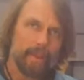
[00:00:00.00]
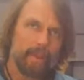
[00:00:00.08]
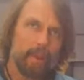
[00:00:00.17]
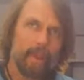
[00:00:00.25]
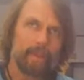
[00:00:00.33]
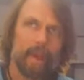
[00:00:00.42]

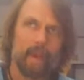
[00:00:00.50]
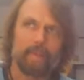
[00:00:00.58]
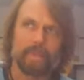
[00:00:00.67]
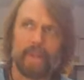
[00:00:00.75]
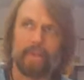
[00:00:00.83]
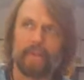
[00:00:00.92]
Yeah, I
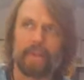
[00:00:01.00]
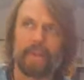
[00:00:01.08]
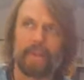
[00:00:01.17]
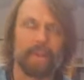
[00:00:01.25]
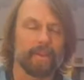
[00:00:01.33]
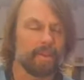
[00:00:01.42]
was able to
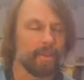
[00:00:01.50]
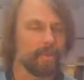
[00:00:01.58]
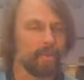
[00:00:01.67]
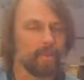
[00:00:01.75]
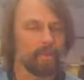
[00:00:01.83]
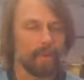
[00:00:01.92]
get
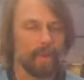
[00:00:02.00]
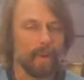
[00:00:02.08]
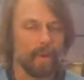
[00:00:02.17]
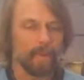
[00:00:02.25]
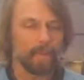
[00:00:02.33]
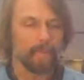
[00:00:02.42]
into
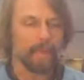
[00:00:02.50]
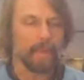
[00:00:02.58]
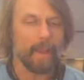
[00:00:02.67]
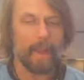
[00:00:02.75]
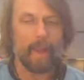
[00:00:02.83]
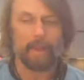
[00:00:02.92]
at
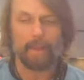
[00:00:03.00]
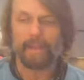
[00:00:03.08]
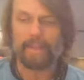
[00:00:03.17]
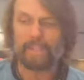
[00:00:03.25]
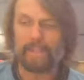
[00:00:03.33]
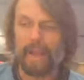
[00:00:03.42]

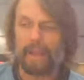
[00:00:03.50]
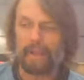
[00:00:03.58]
least